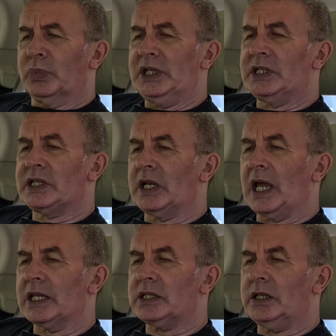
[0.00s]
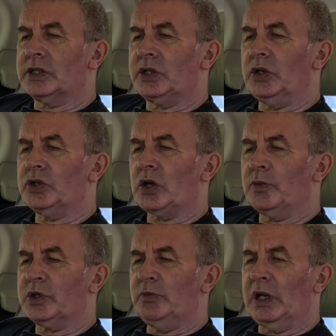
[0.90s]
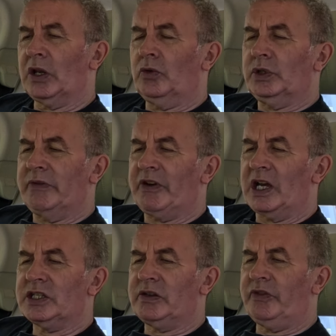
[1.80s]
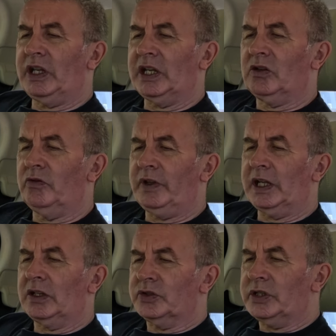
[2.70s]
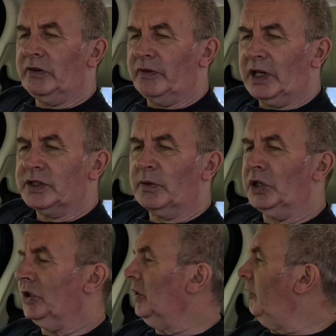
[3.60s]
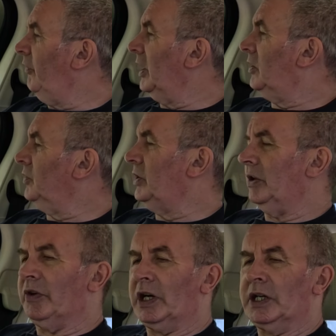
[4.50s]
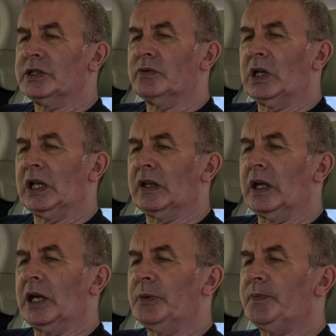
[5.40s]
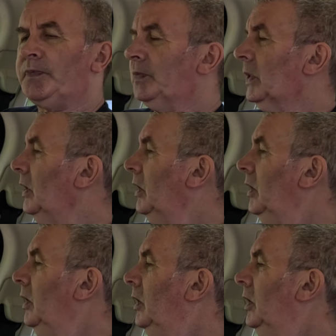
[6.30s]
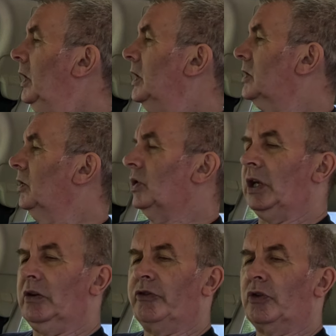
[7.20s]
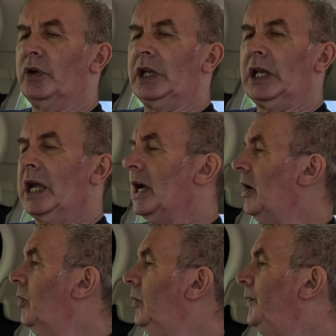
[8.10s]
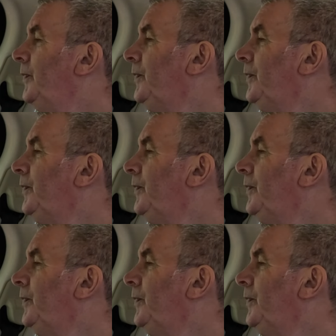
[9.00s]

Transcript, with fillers: please select a search option below, device to vehicle, vehicle to device. I'm going to do vehicle to device, click there. It's looking for it now.